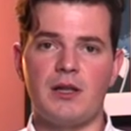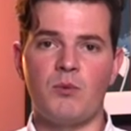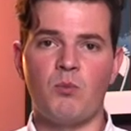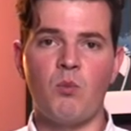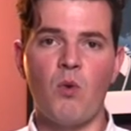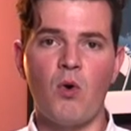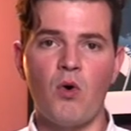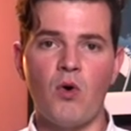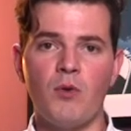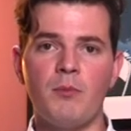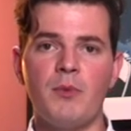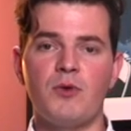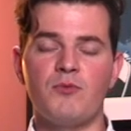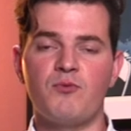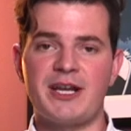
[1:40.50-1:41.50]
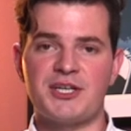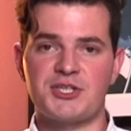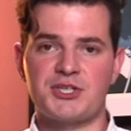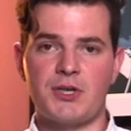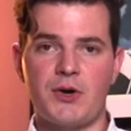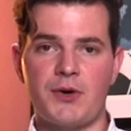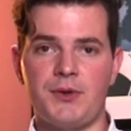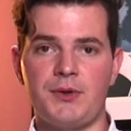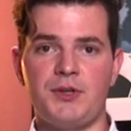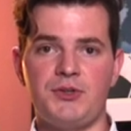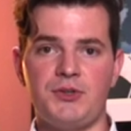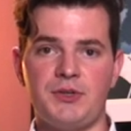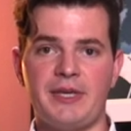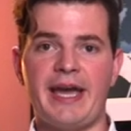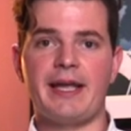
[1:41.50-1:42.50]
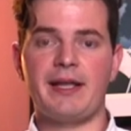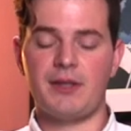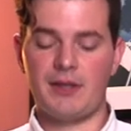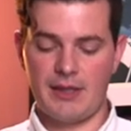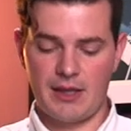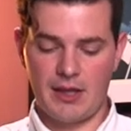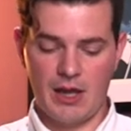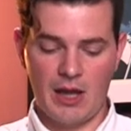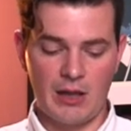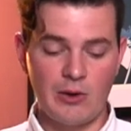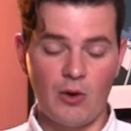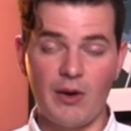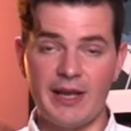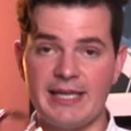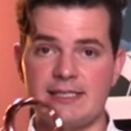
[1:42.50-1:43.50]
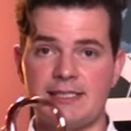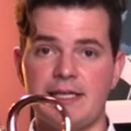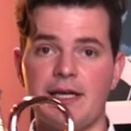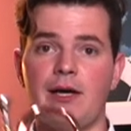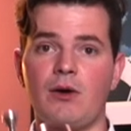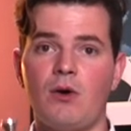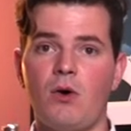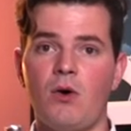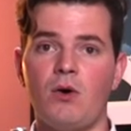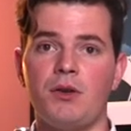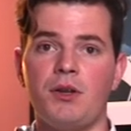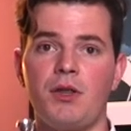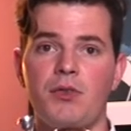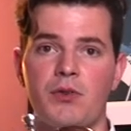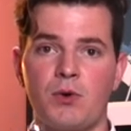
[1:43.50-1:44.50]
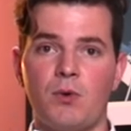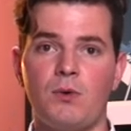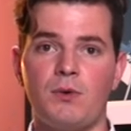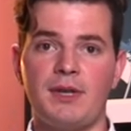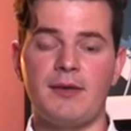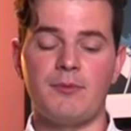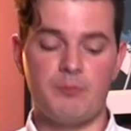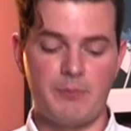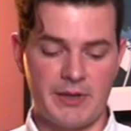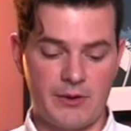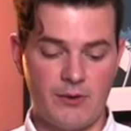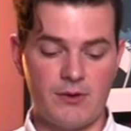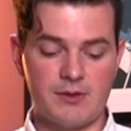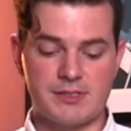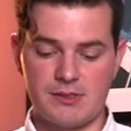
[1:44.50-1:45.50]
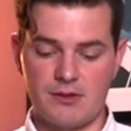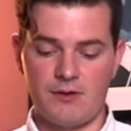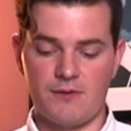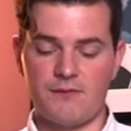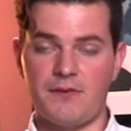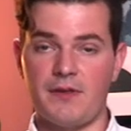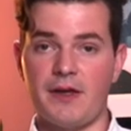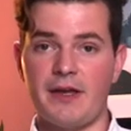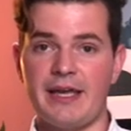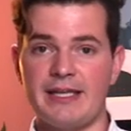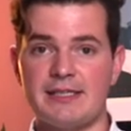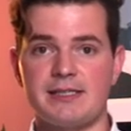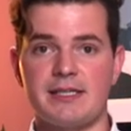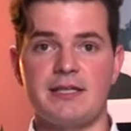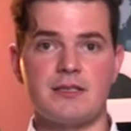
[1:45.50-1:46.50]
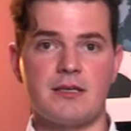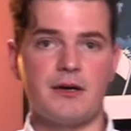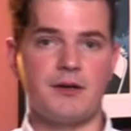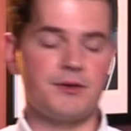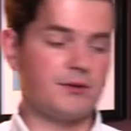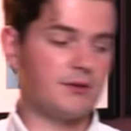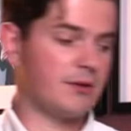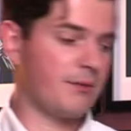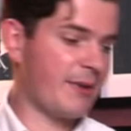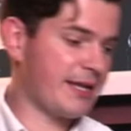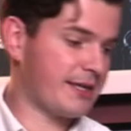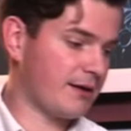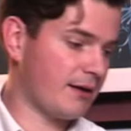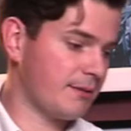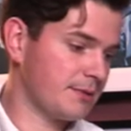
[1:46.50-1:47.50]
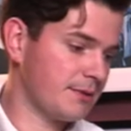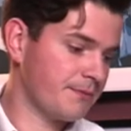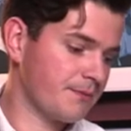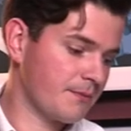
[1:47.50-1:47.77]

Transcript: warm, rich tone you get a lot easier on the cornet because of its internal makeup.